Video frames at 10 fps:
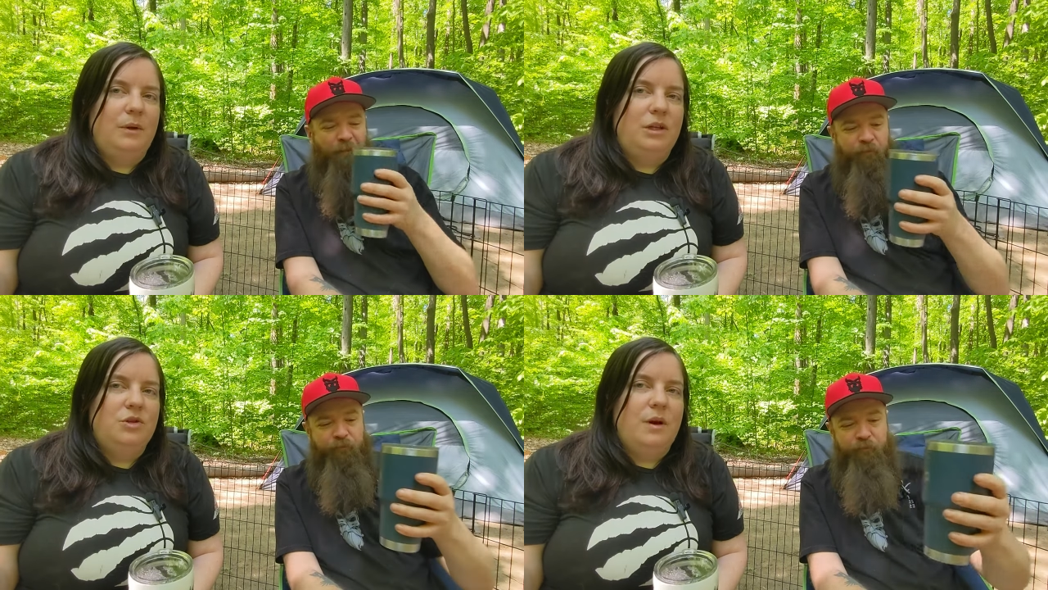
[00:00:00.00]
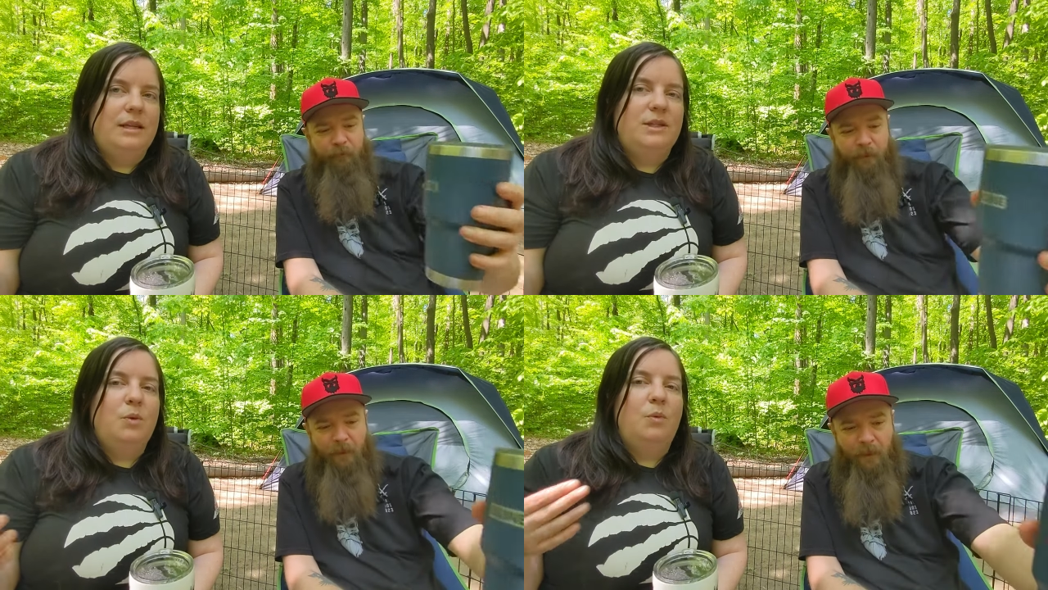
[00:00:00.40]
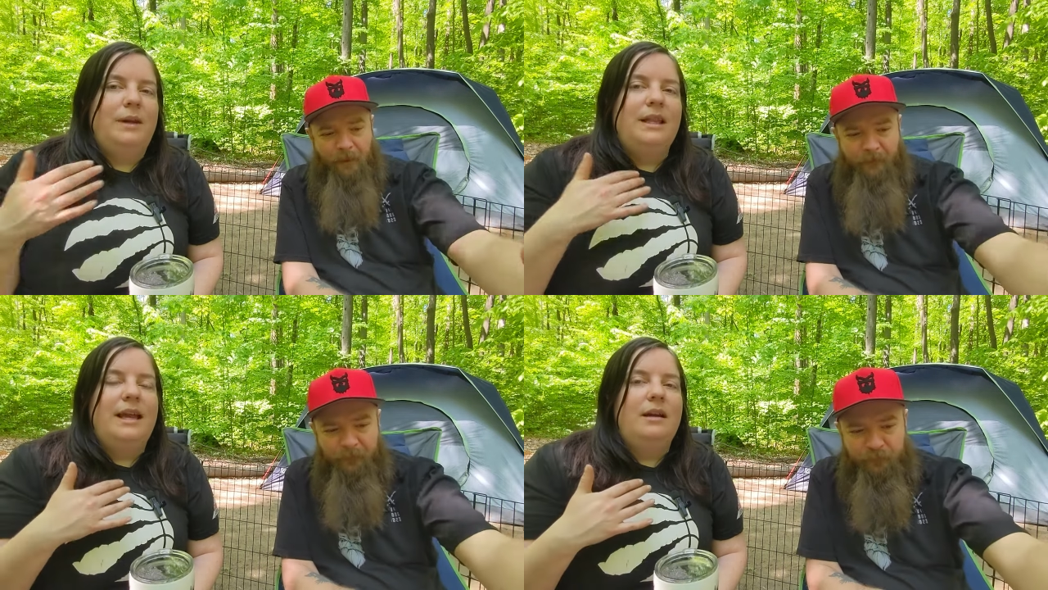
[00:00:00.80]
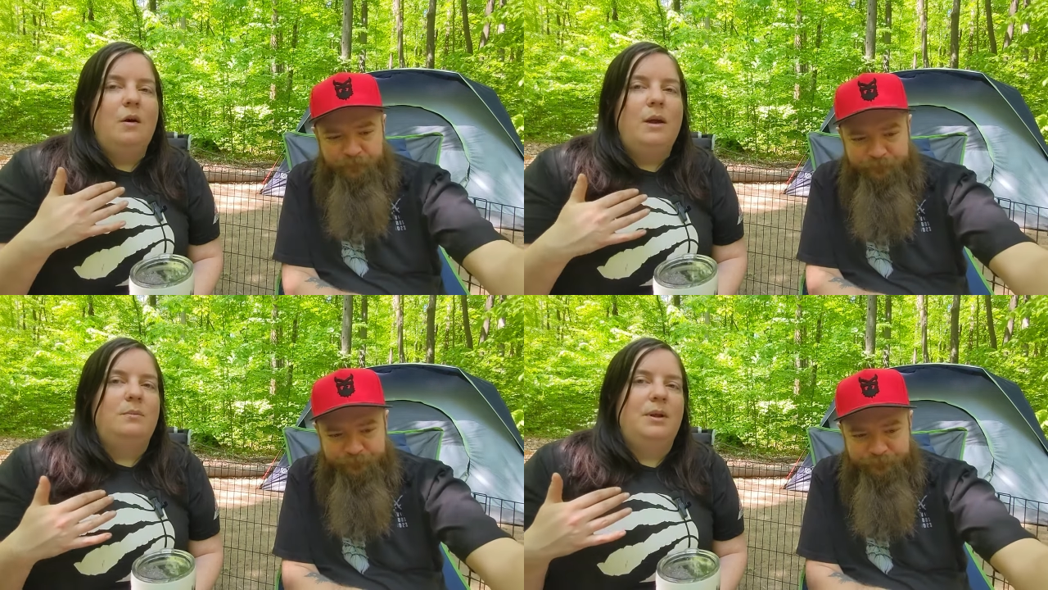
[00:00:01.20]
Speaker 1: we enjoy. So we like
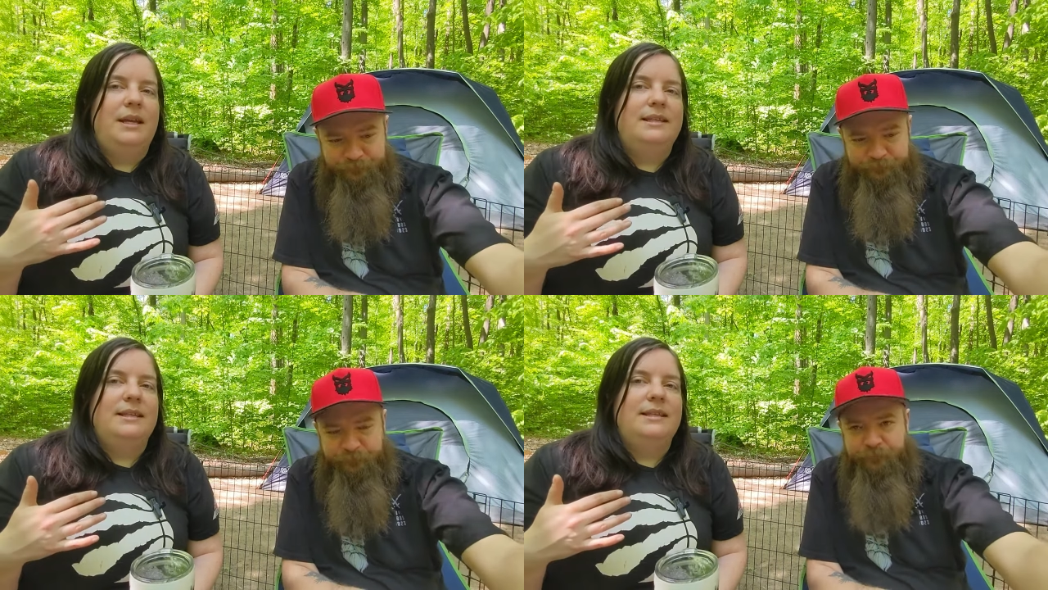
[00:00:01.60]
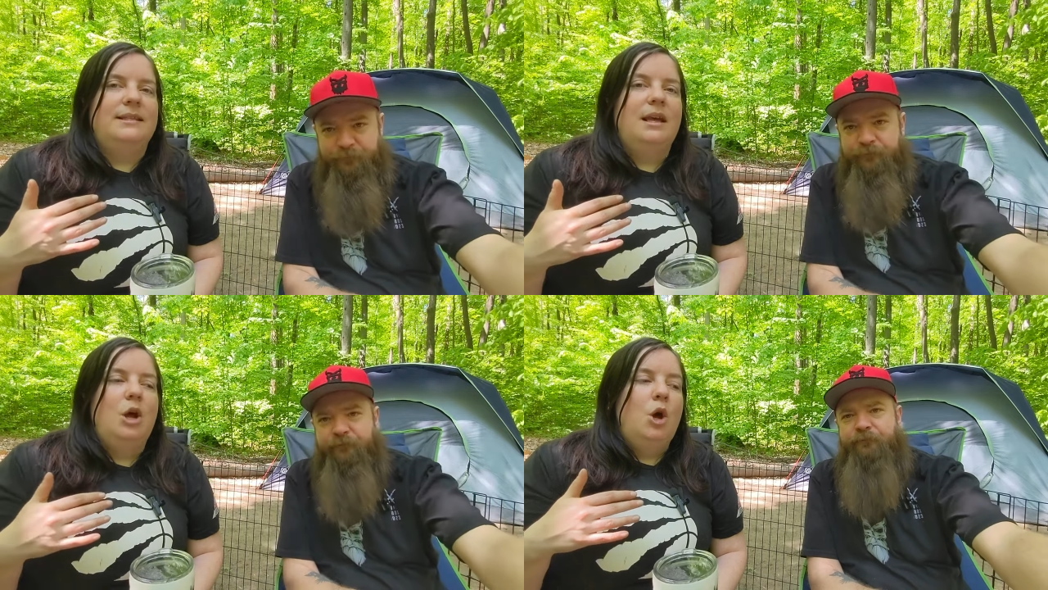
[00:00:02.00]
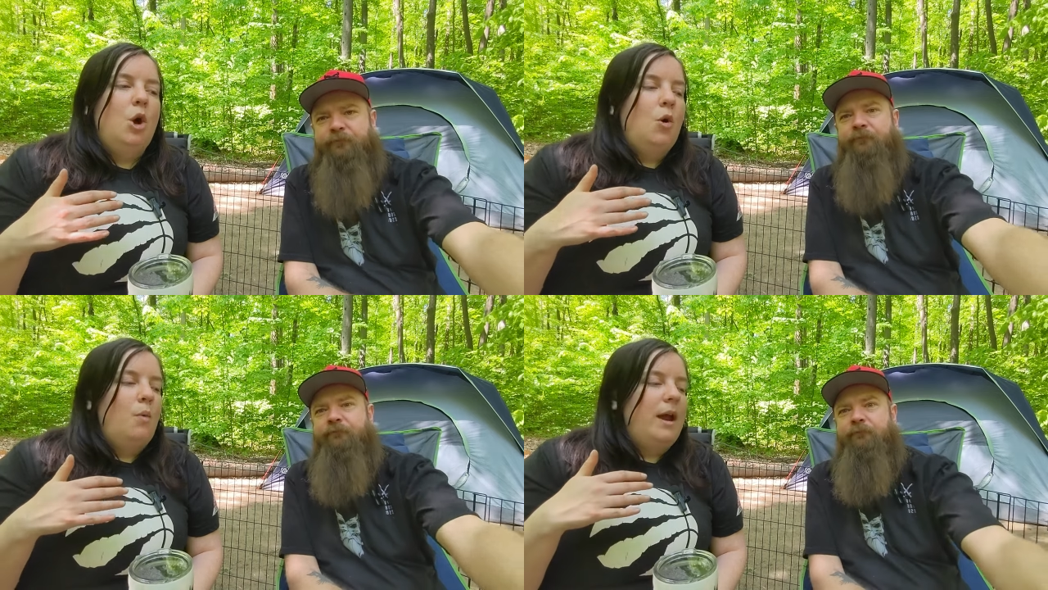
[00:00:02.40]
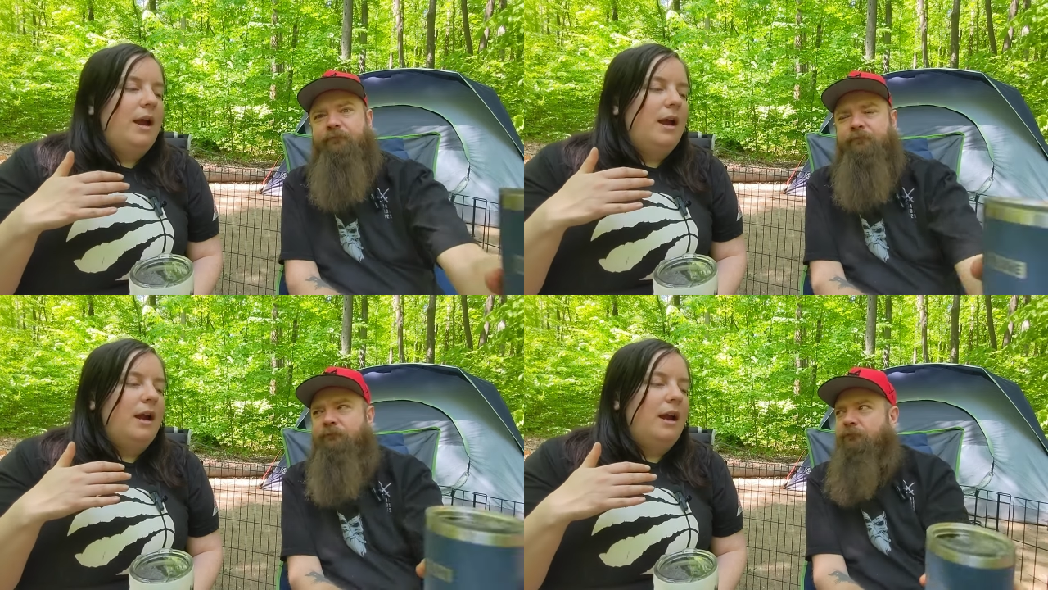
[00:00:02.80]
going places
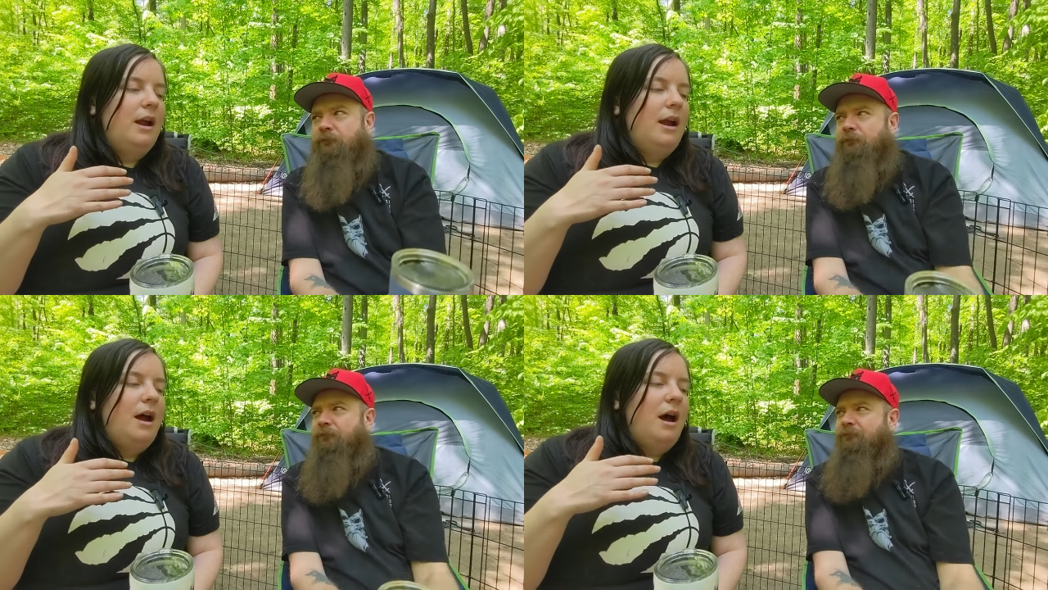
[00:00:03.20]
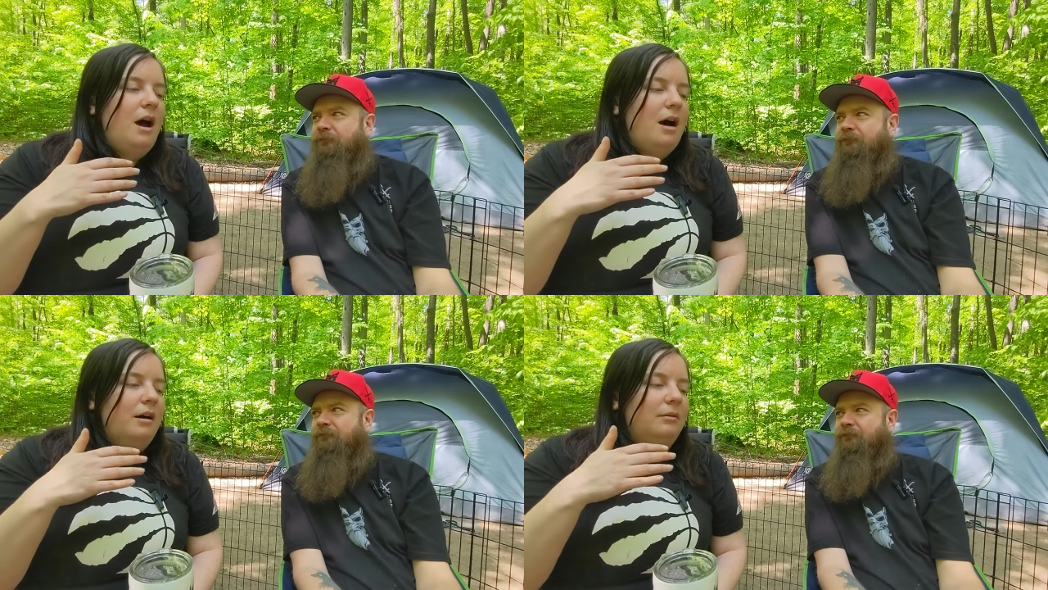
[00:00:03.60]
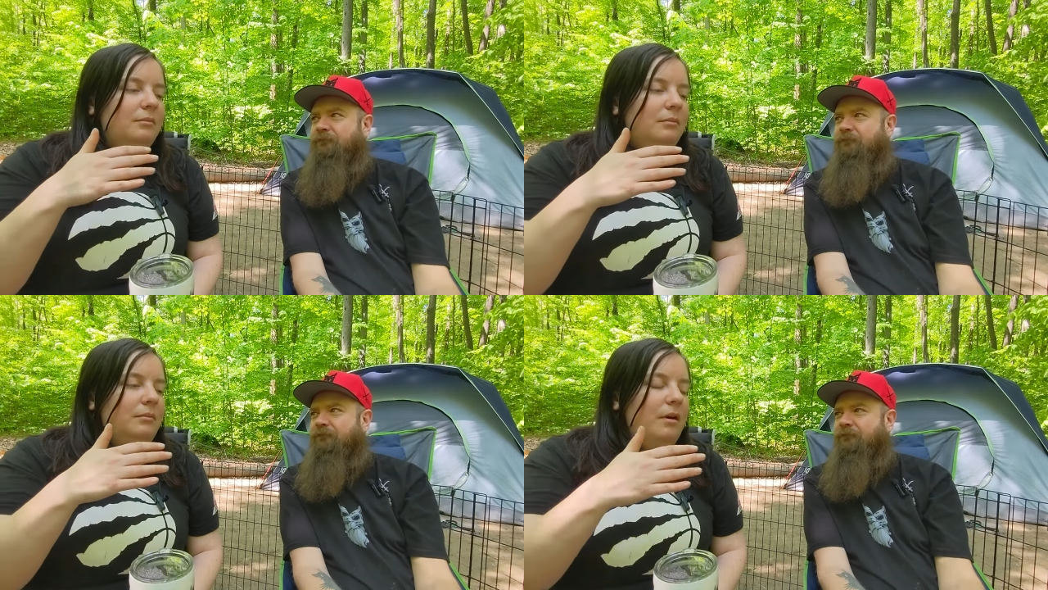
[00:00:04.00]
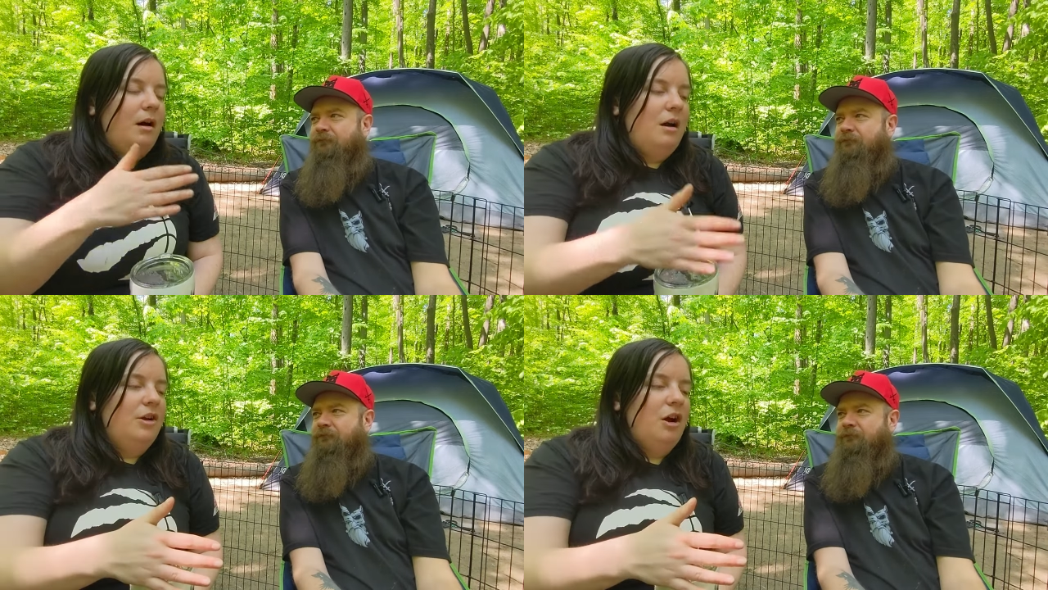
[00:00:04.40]
where um,
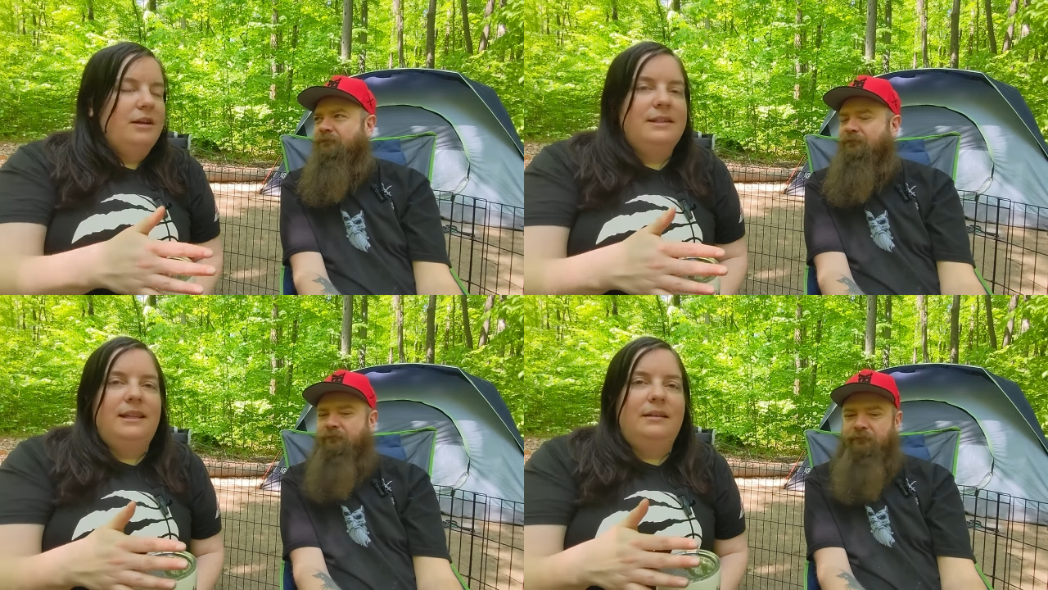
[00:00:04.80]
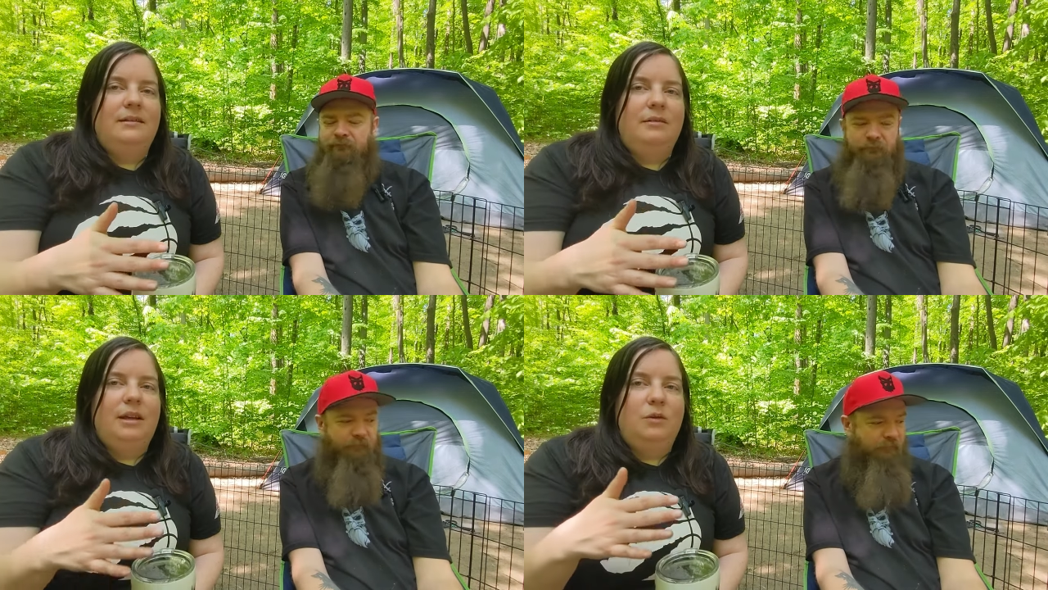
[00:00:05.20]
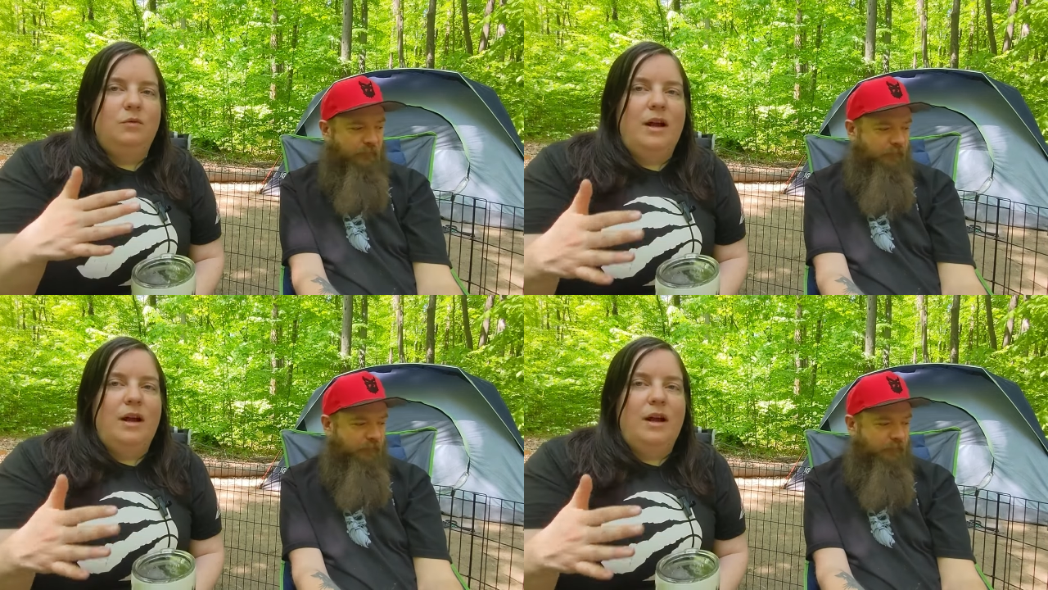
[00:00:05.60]
our dogs can, can